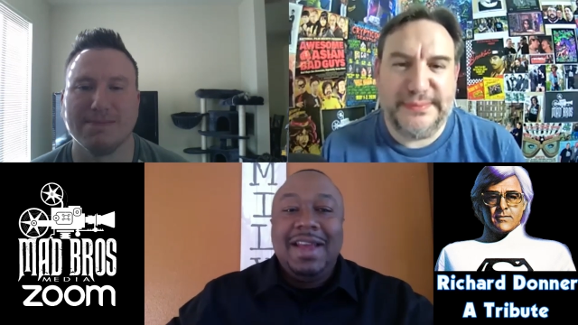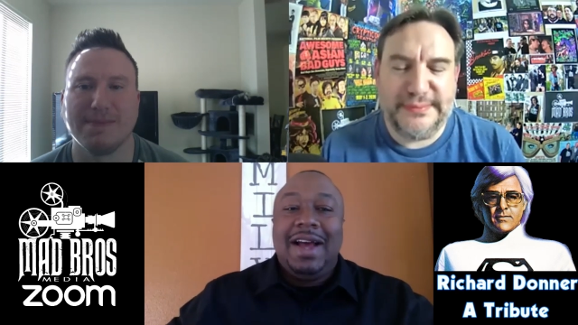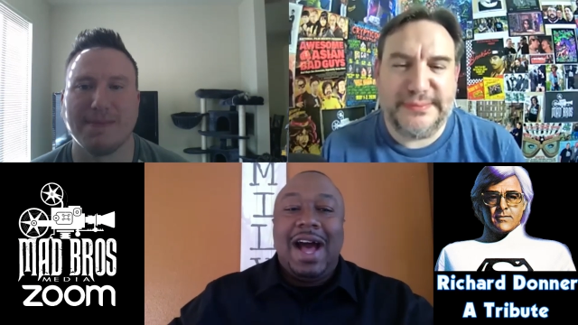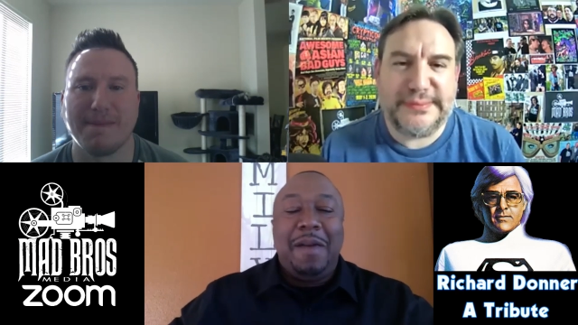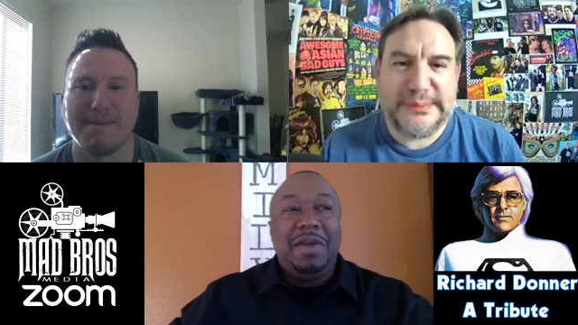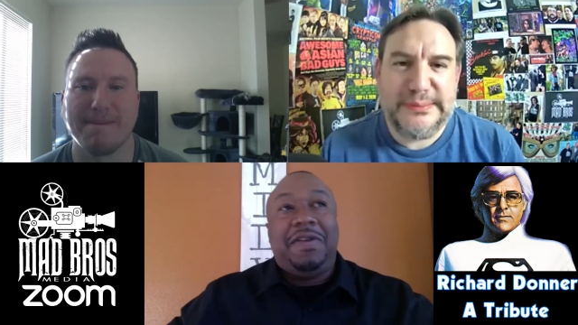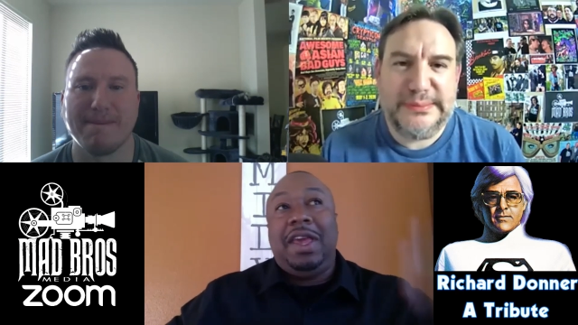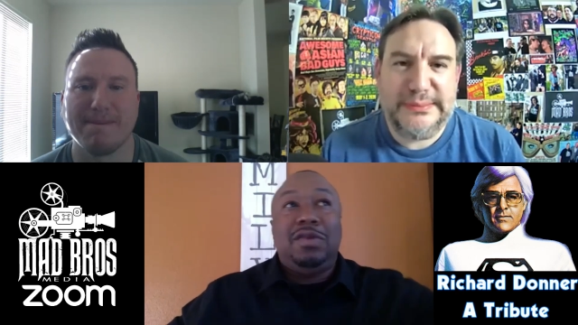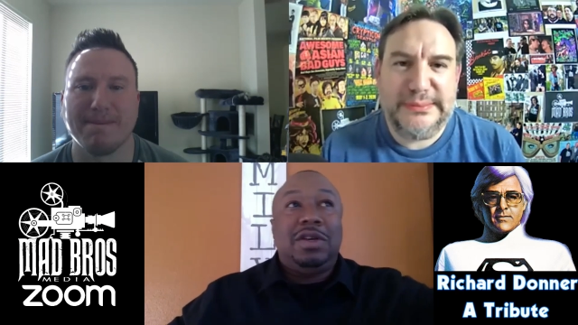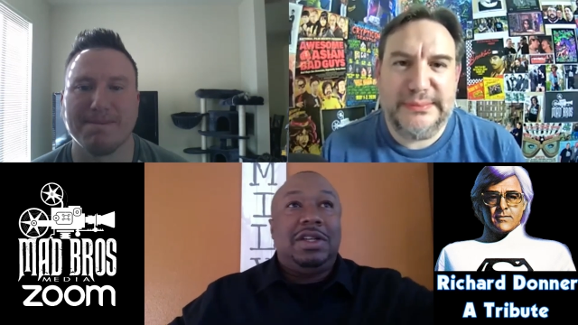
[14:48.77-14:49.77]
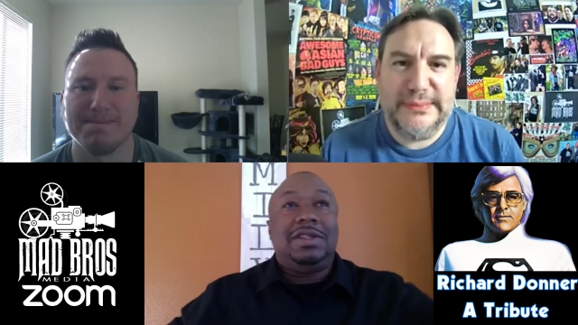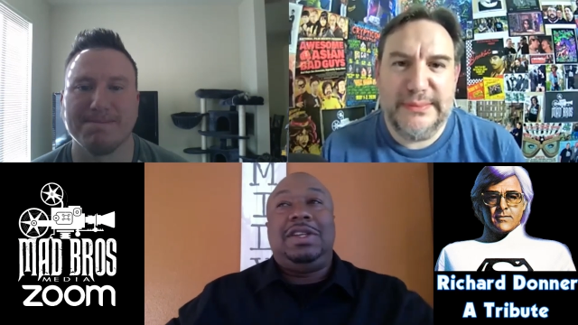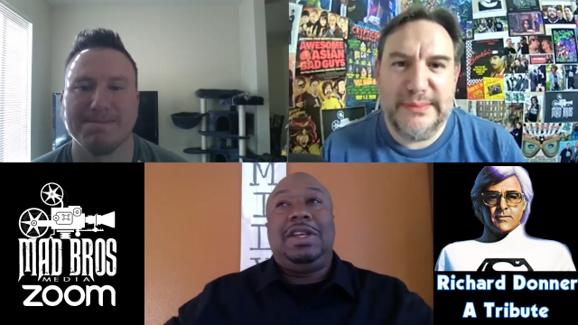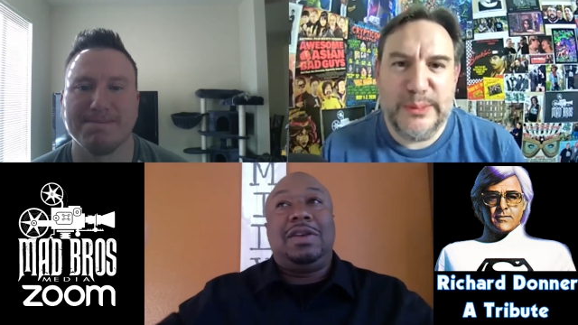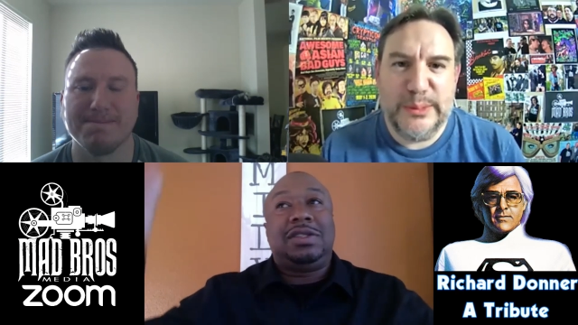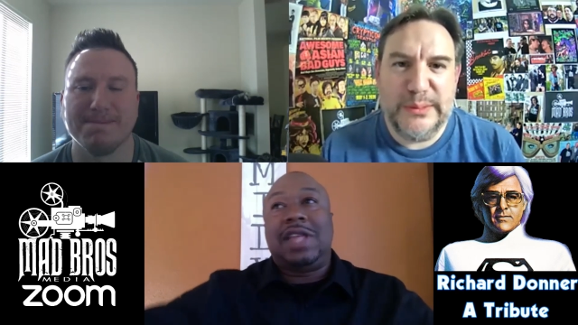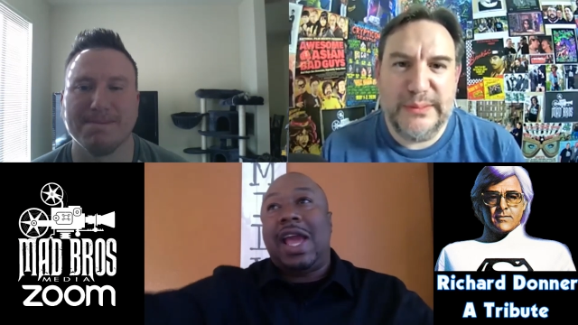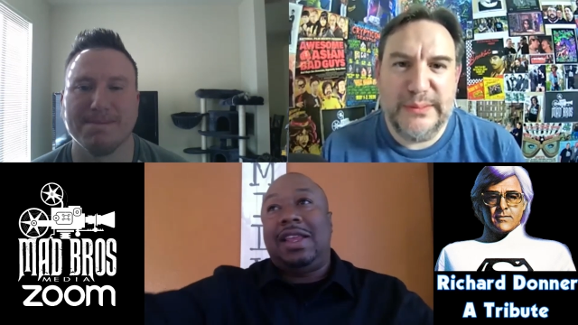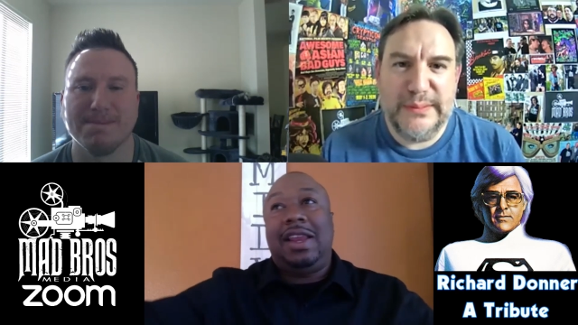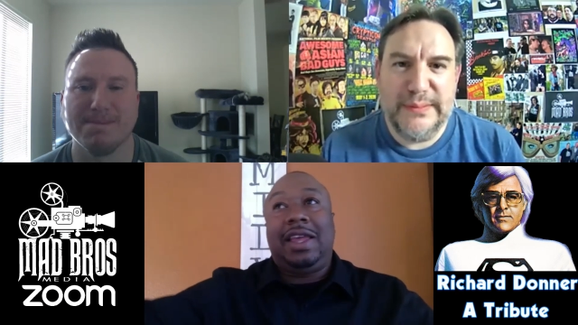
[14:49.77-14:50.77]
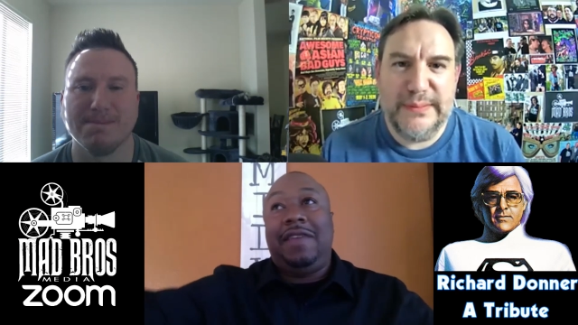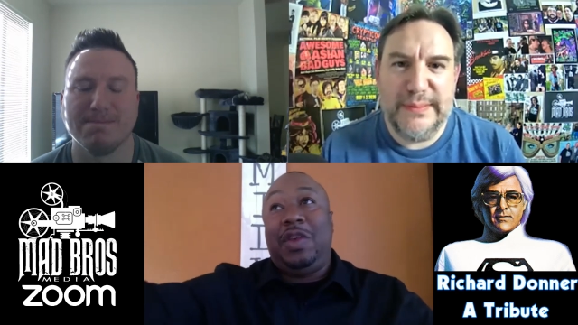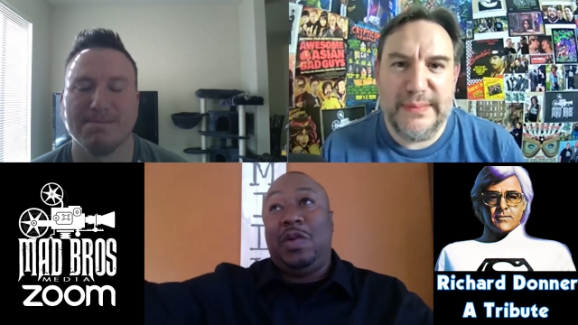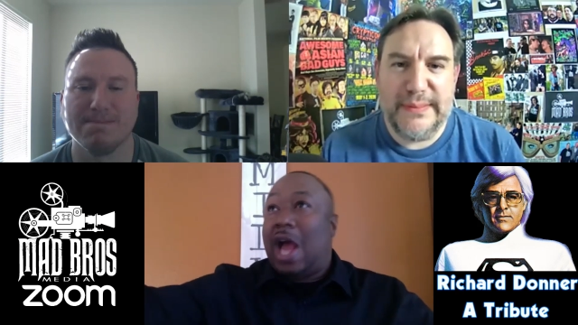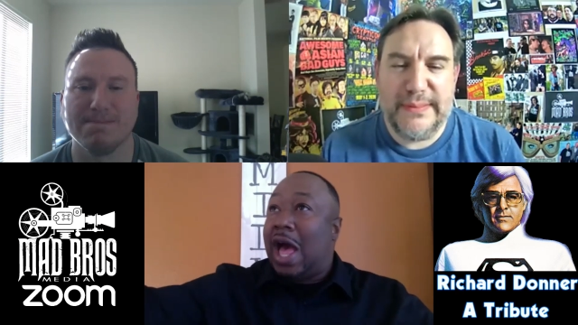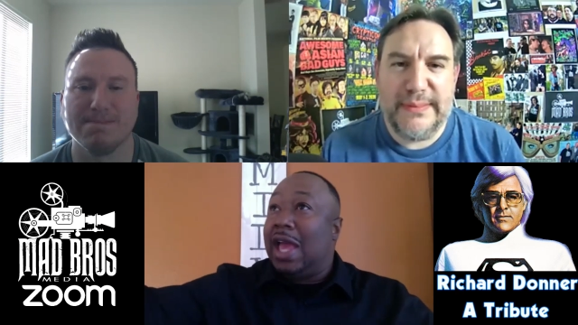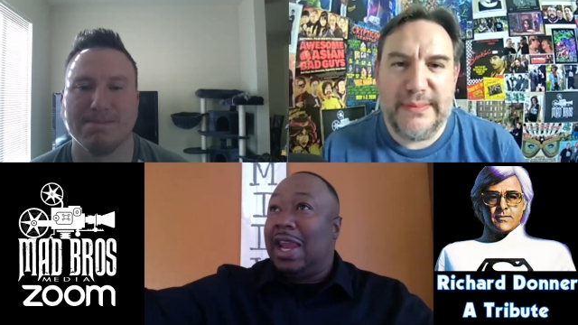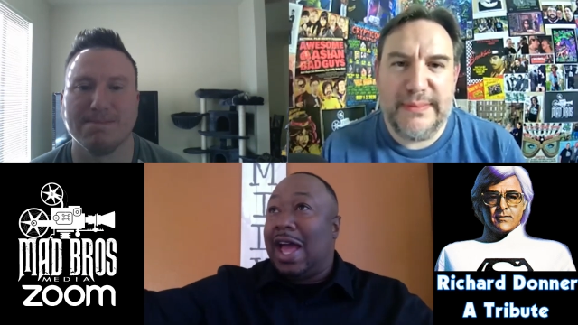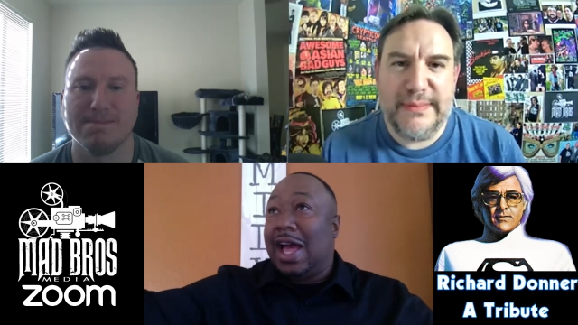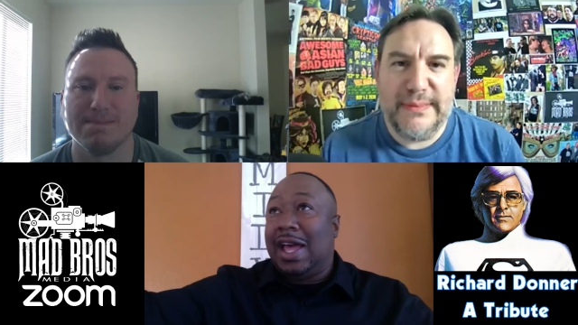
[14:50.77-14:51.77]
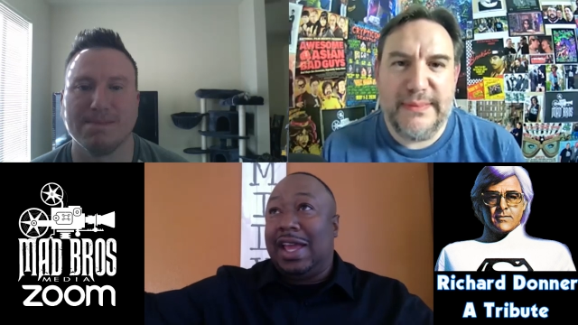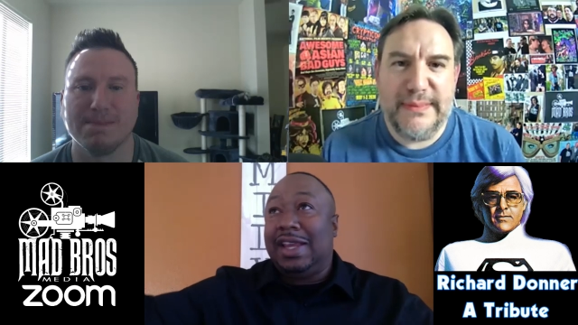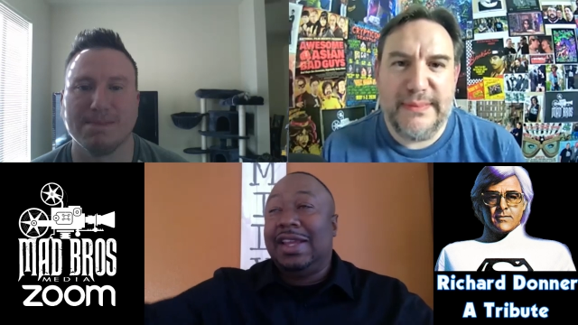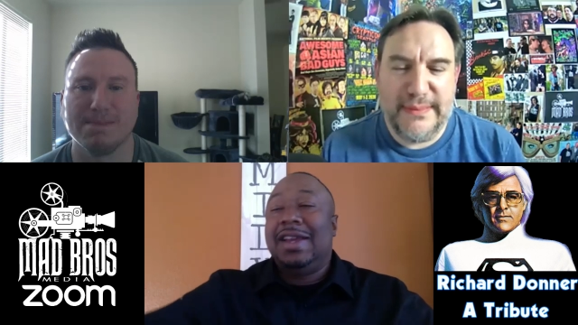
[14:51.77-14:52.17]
Speaker 1: Um, if he was, you know, standing to give you an eye line,